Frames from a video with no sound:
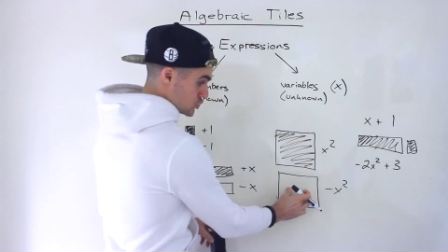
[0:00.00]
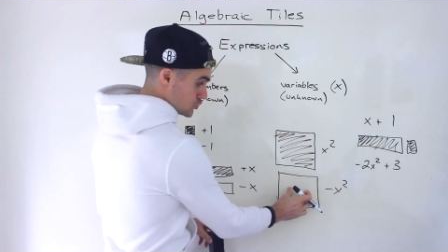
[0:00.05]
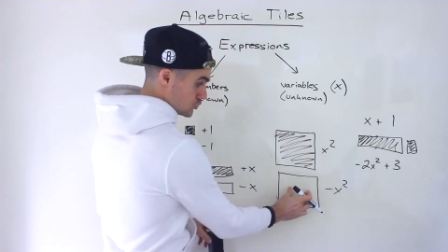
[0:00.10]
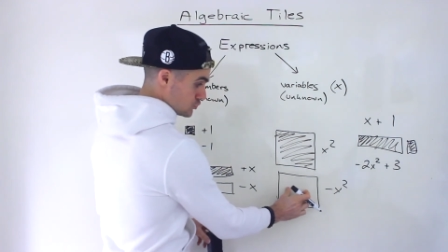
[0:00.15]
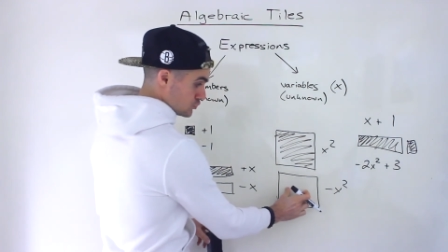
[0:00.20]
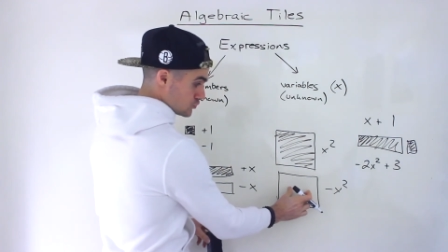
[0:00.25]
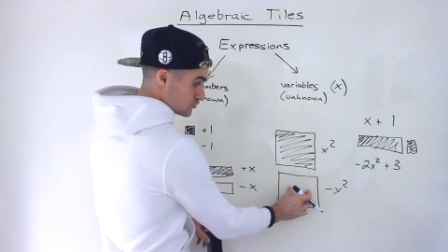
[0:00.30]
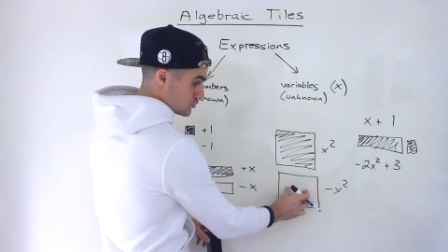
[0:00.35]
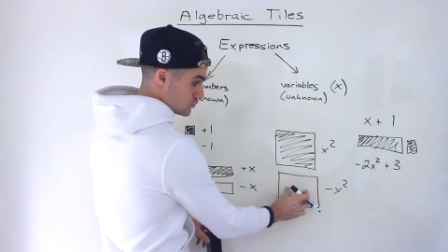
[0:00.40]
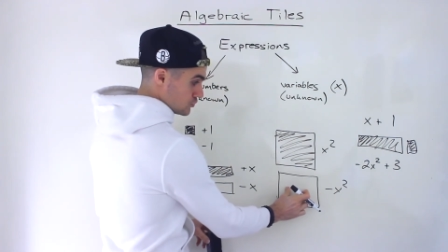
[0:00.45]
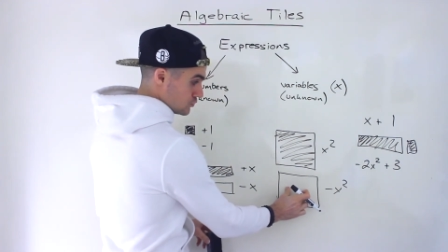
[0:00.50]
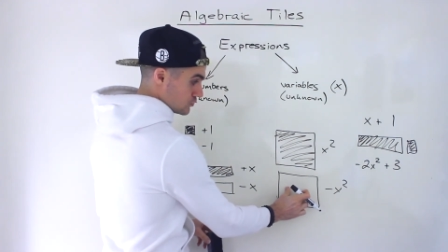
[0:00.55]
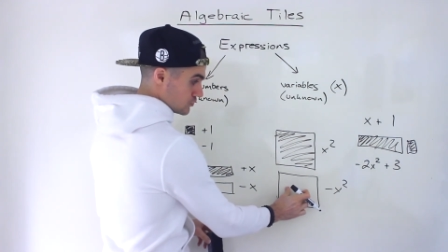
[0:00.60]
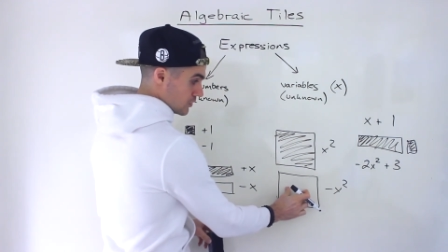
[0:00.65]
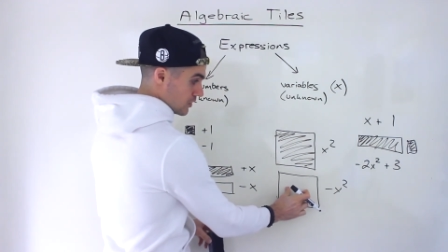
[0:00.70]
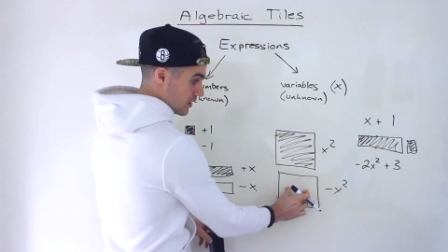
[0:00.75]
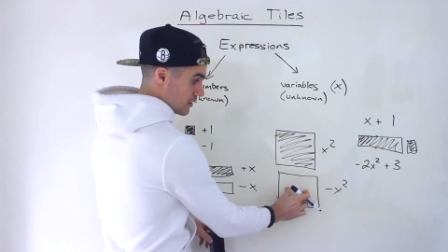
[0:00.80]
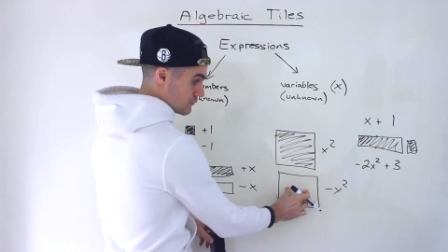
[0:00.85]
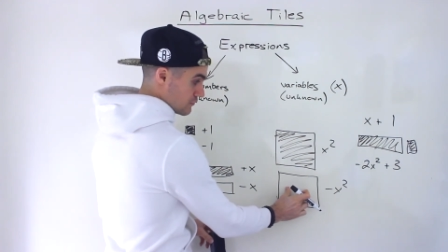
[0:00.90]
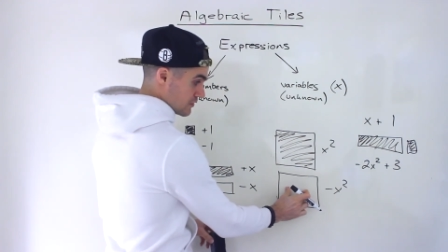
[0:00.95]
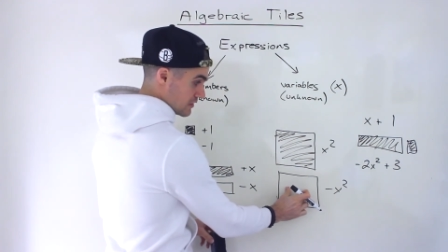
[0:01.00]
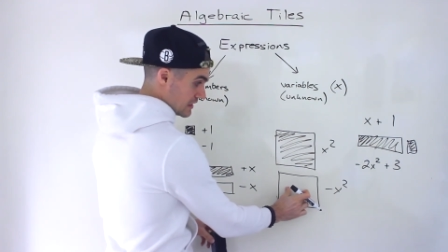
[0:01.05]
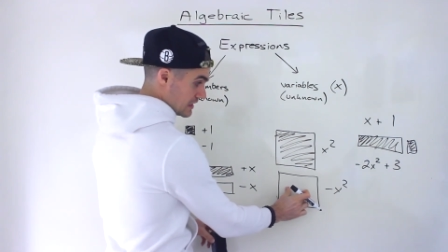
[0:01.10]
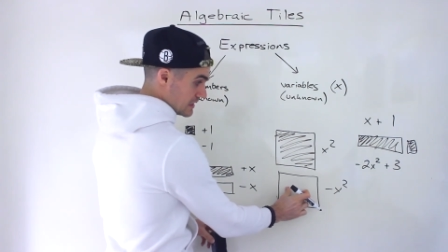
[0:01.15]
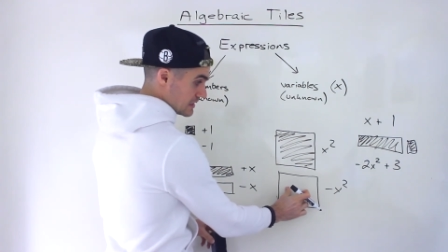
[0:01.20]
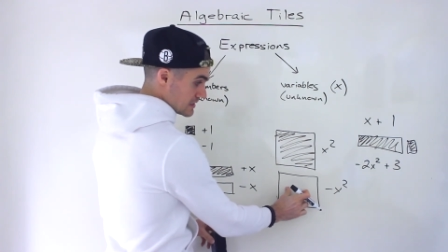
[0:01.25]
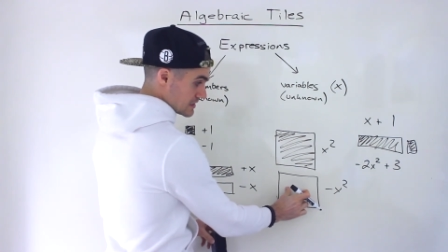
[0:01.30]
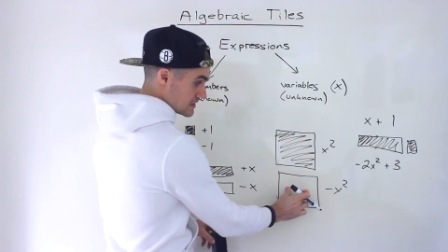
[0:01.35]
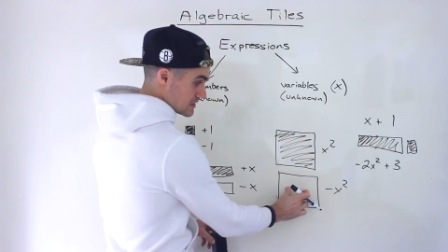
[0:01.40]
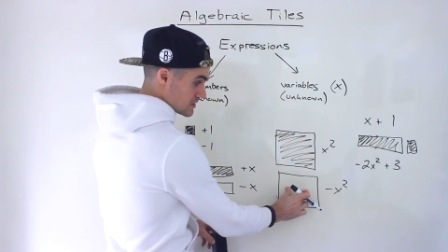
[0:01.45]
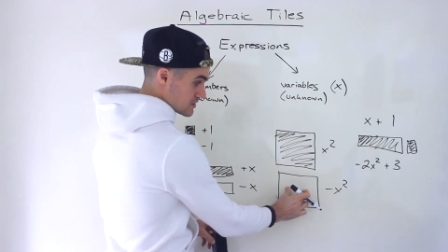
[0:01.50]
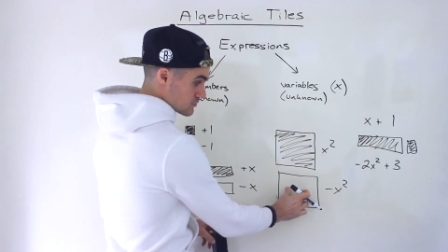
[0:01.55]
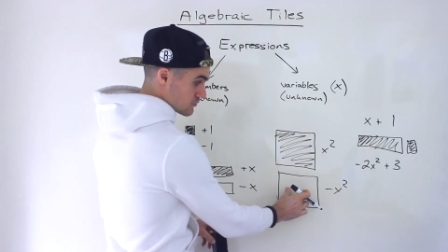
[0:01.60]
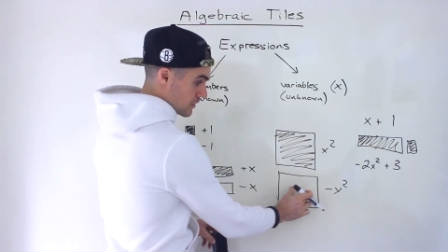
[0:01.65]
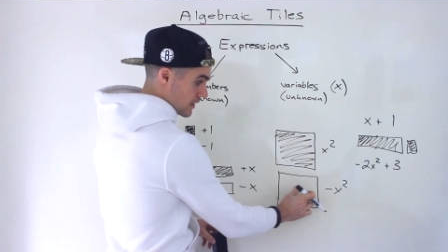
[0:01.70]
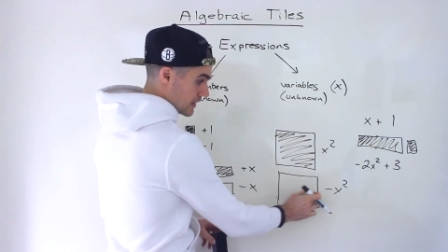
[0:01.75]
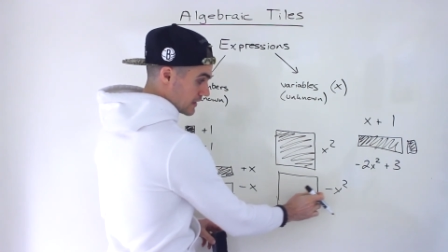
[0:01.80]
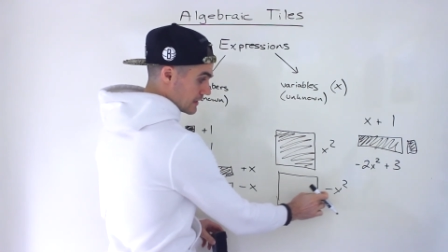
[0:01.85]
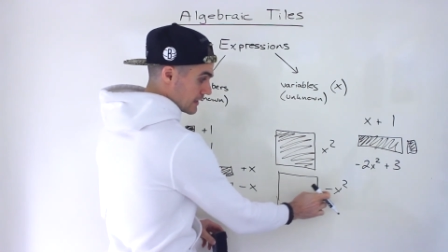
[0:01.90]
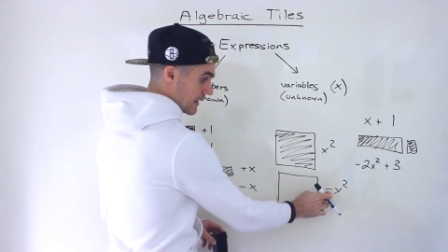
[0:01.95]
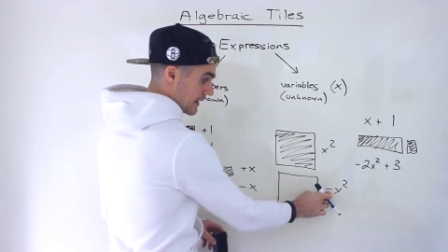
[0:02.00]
two of these, right?